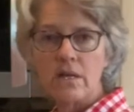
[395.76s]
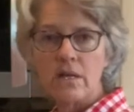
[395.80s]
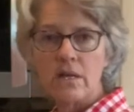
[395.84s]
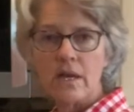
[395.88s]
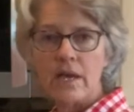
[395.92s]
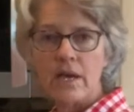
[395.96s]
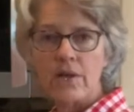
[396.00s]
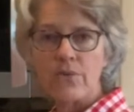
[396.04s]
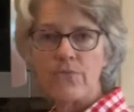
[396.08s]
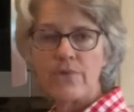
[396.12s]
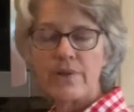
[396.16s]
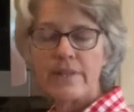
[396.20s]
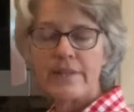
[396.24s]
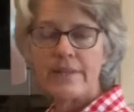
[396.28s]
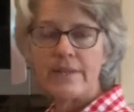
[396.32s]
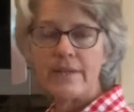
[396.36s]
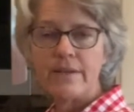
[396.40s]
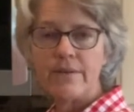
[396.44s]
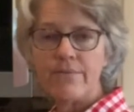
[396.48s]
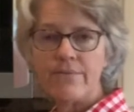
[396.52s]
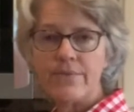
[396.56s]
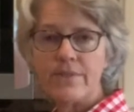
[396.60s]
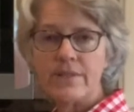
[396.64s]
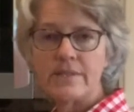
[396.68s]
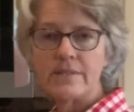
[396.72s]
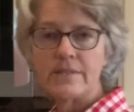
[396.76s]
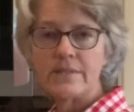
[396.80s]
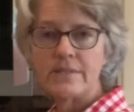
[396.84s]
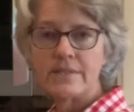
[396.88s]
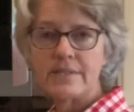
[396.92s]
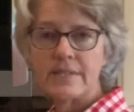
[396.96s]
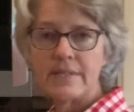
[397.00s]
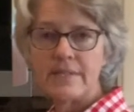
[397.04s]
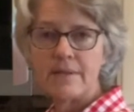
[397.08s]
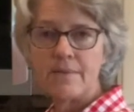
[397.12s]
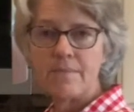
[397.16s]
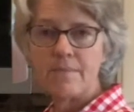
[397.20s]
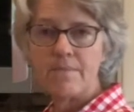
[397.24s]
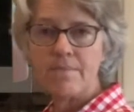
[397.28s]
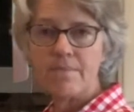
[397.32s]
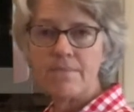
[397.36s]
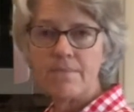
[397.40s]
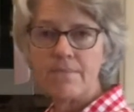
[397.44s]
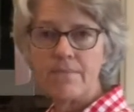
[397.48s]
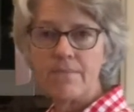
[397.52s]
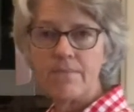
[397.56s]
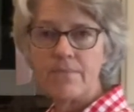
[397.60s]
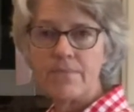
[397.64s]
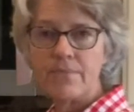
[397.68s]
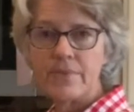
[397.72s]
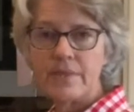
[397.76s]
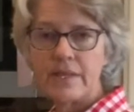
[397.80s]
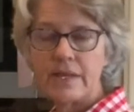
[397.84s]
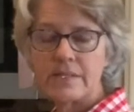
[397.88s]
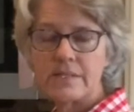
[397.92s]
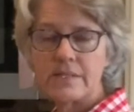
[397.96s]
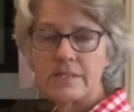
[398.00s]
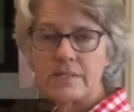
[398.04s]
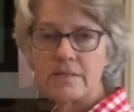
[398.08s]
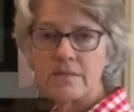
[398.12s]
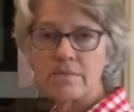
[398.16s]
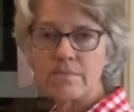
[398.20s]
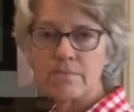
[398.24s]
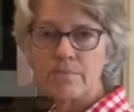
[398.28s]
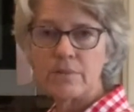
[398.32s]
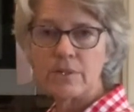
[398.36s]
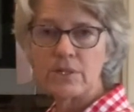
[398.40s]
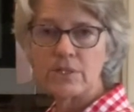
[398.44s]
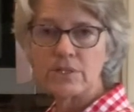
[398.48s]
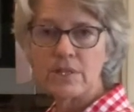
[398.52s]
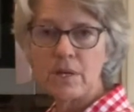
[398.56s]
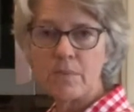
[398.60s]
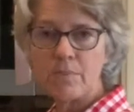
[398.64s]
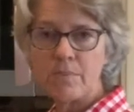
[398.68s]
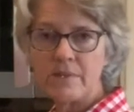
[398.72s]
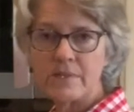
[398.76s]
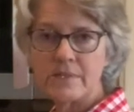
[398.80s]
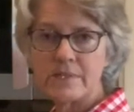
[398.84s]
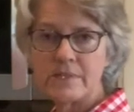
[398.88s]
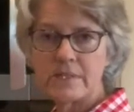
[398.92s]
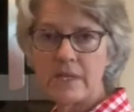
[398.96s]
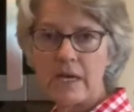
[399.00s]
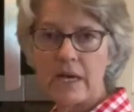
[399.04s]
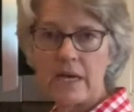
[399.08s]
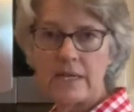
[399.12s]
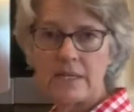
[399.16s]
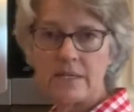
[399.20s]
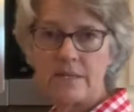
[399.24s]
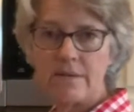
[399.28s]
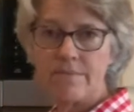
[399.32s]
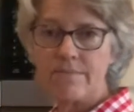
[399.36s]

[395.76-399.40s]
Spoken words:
and relieve the steam that's built up inside.